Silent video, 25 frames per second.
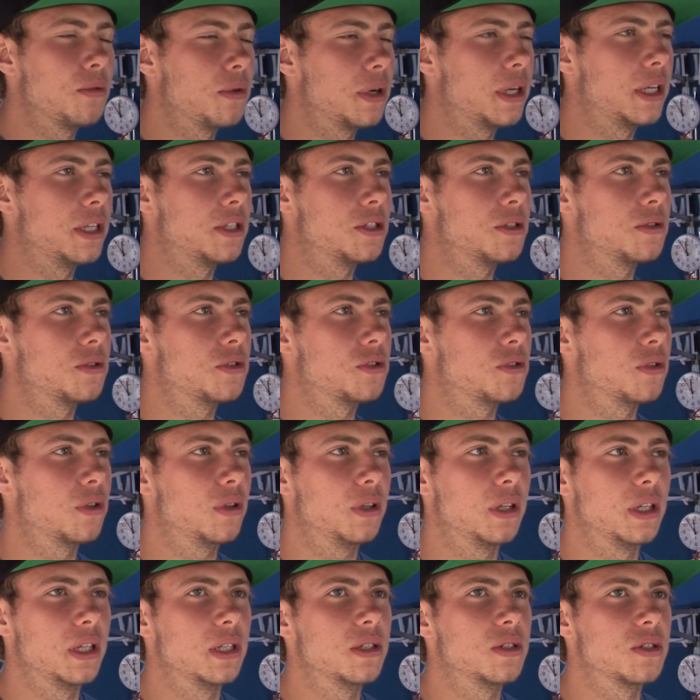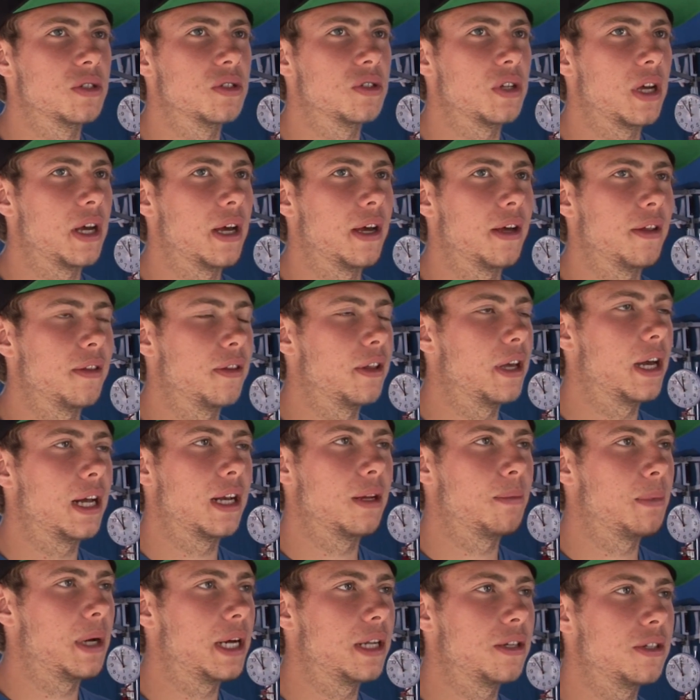really do struggle is the
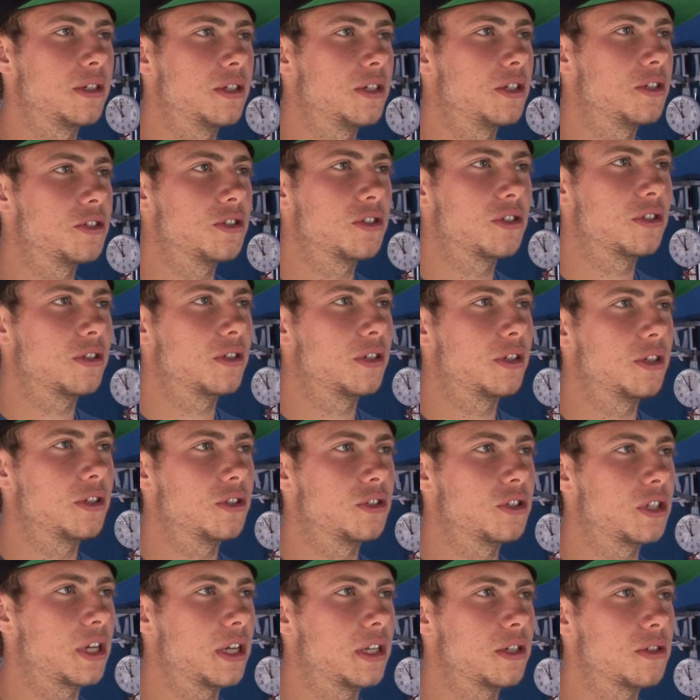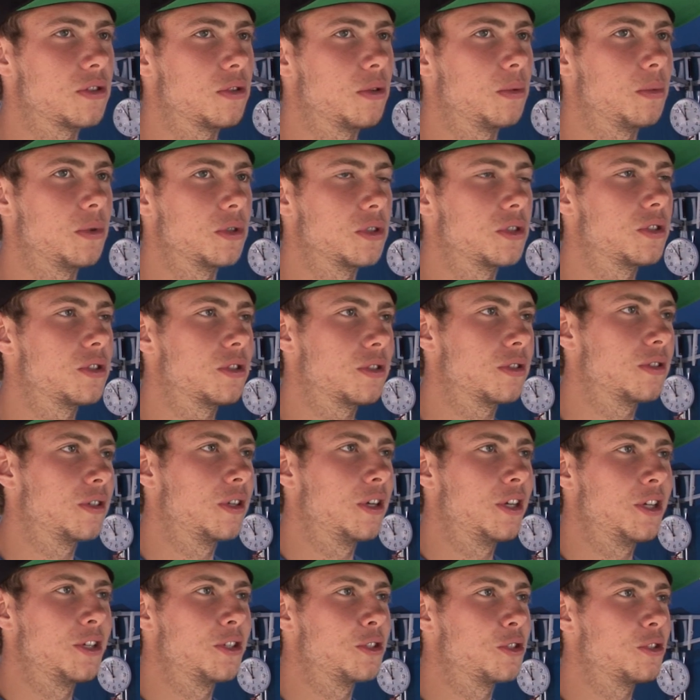Isle of Man. You just get so much,
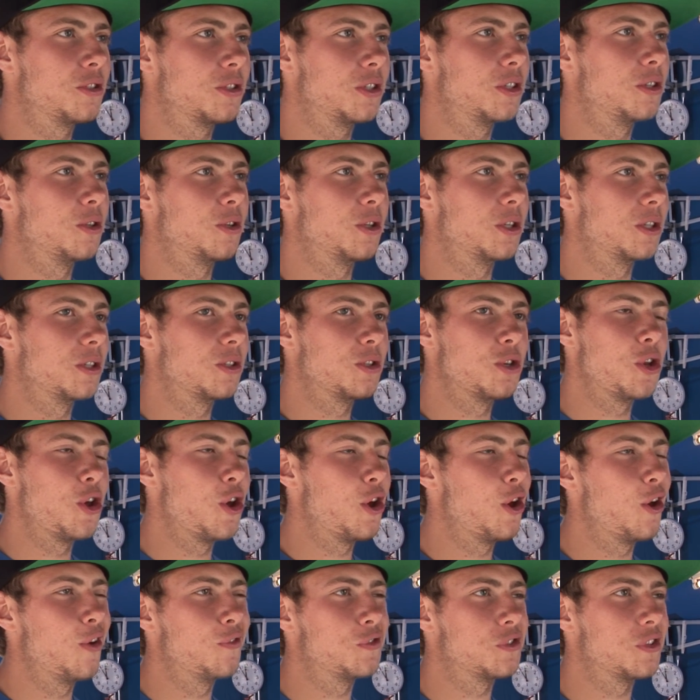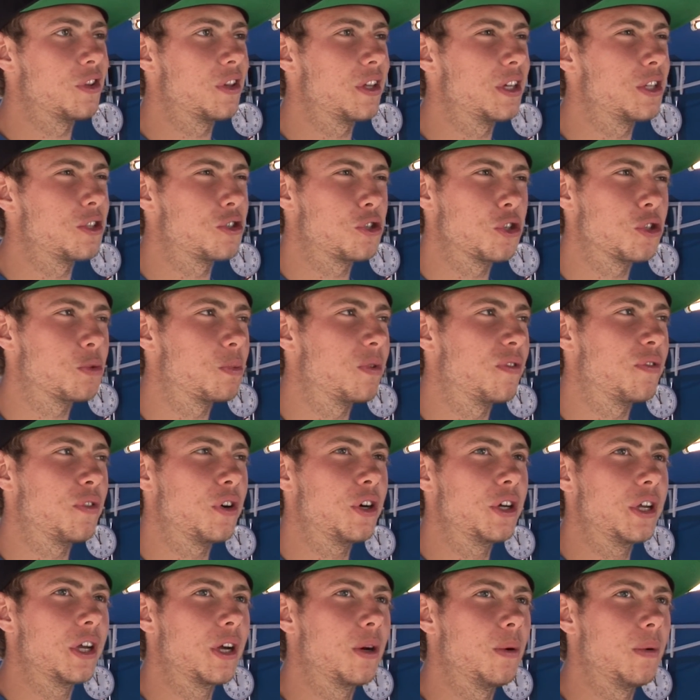you know, nerves and things just
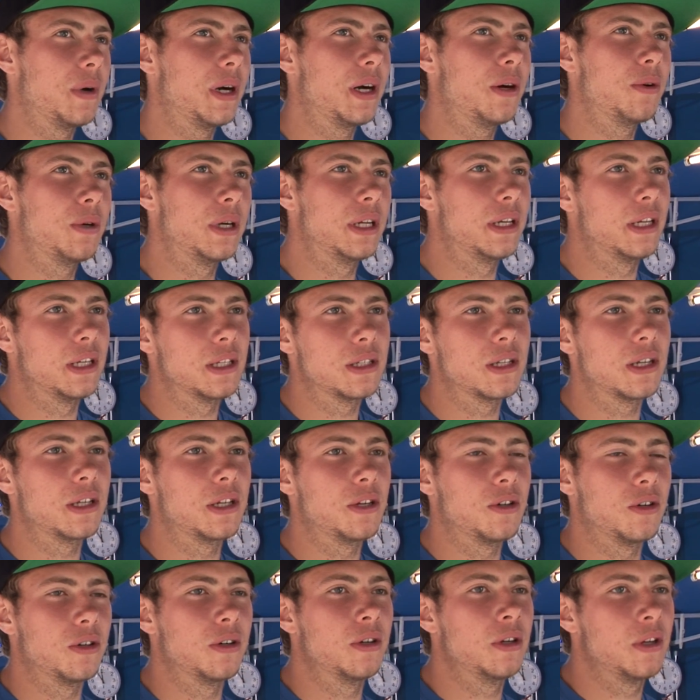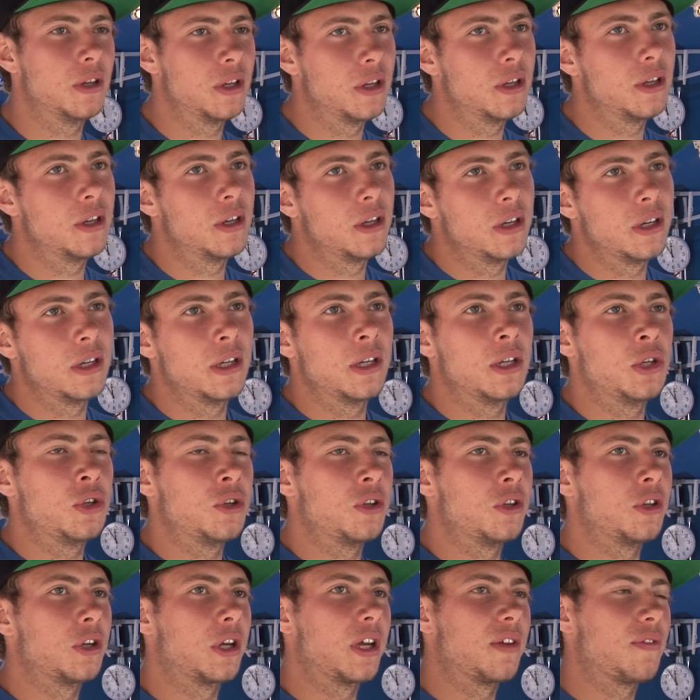before you go out, and you know,
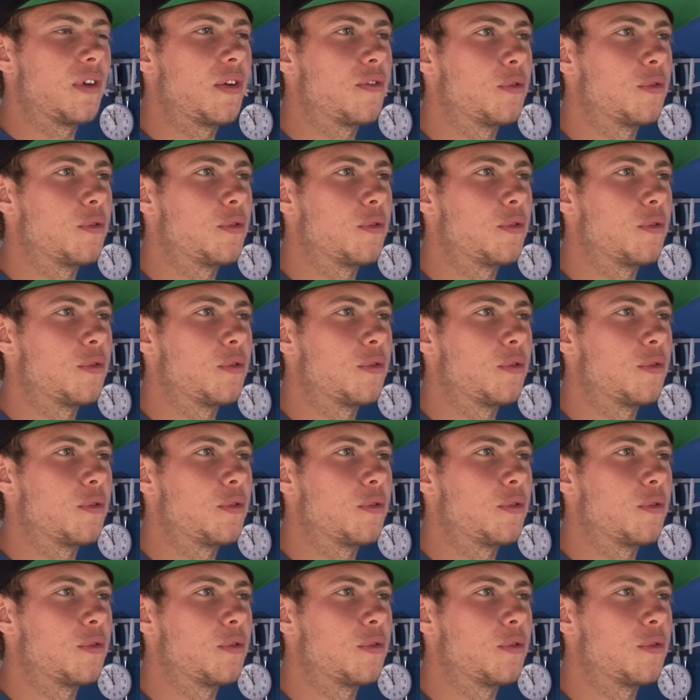you give